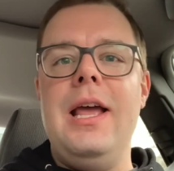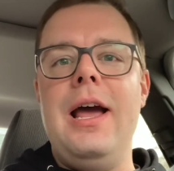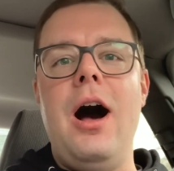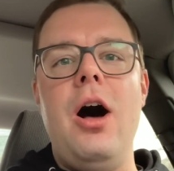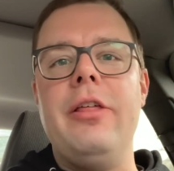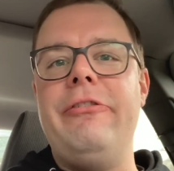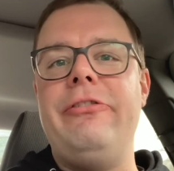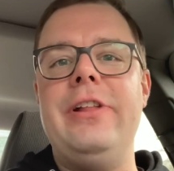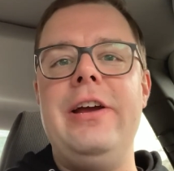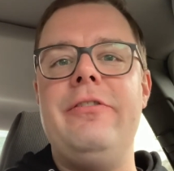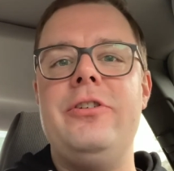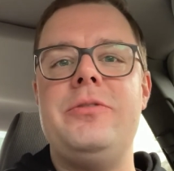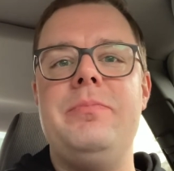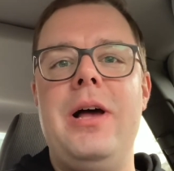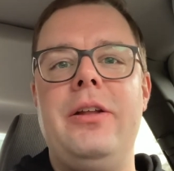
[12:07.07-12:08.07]
All the
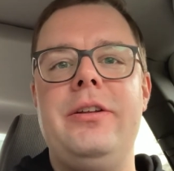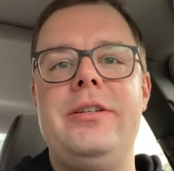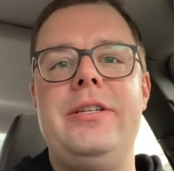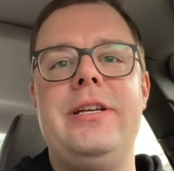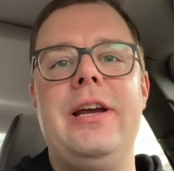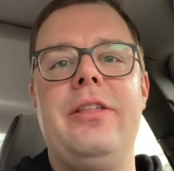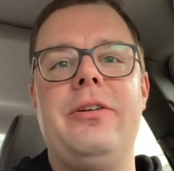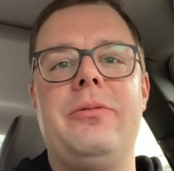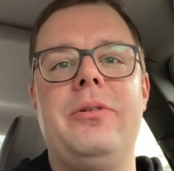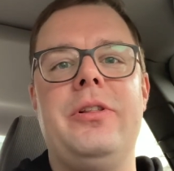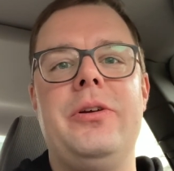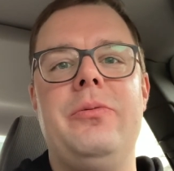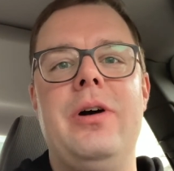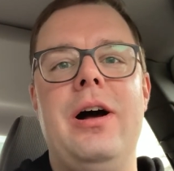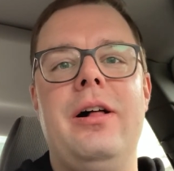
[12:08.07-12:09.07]
flavors melded together really
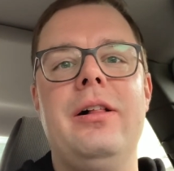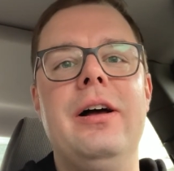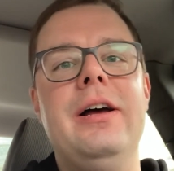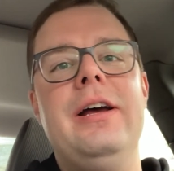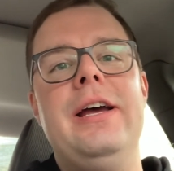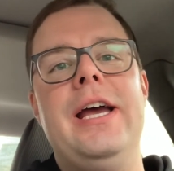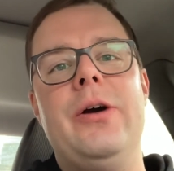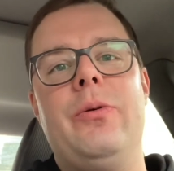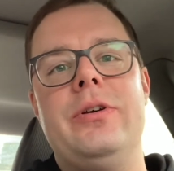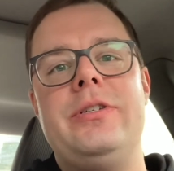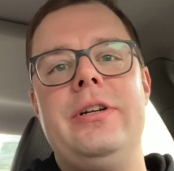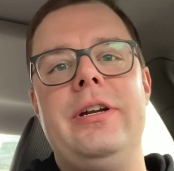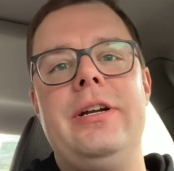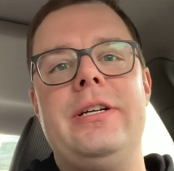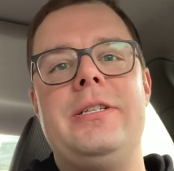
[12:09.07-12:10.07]
well. It
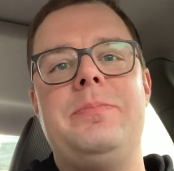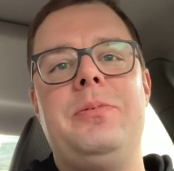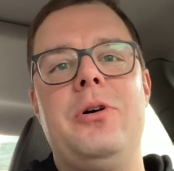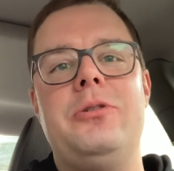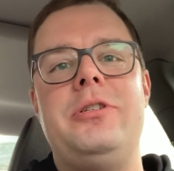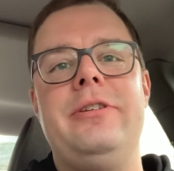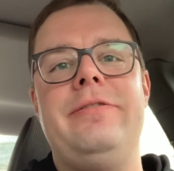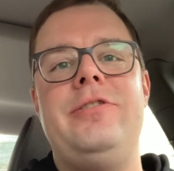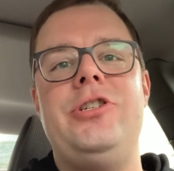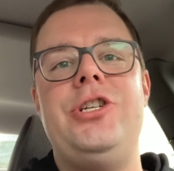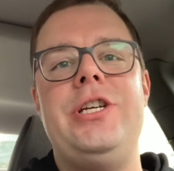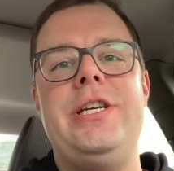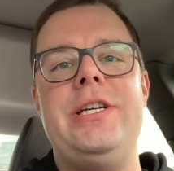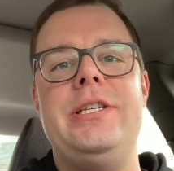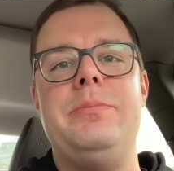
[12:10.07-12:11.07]
wasn't an explosive
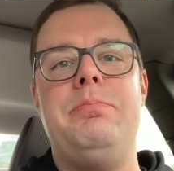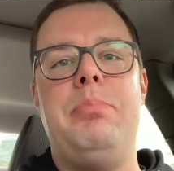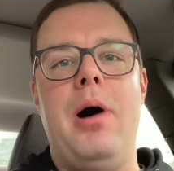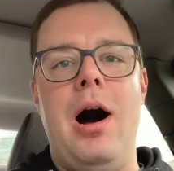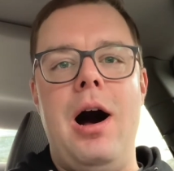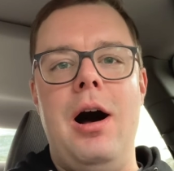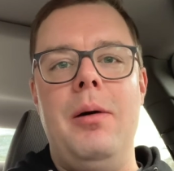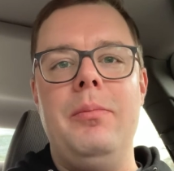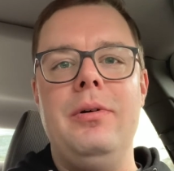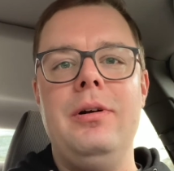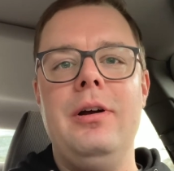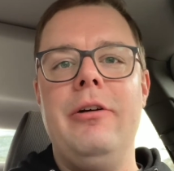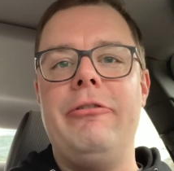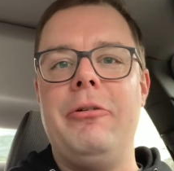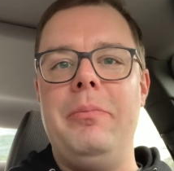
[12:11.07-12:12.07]
cheese bomb,
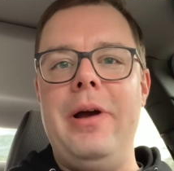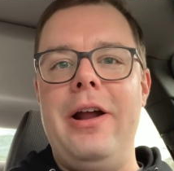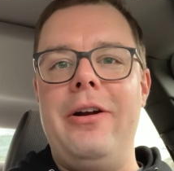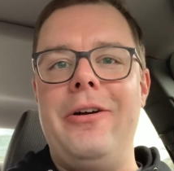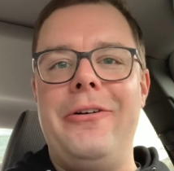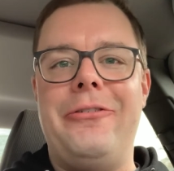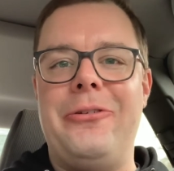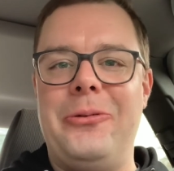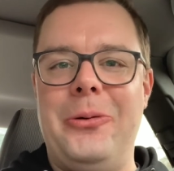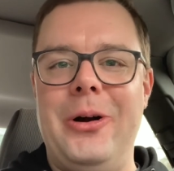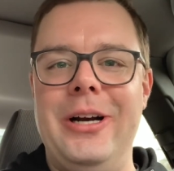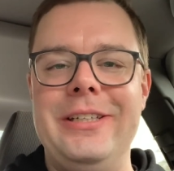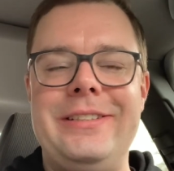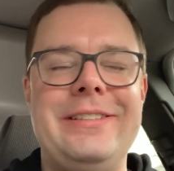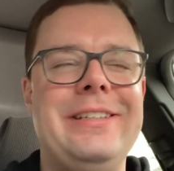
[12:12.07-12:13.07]
for better or for
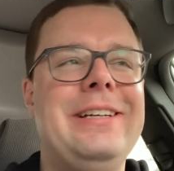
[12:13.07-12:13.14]
worse.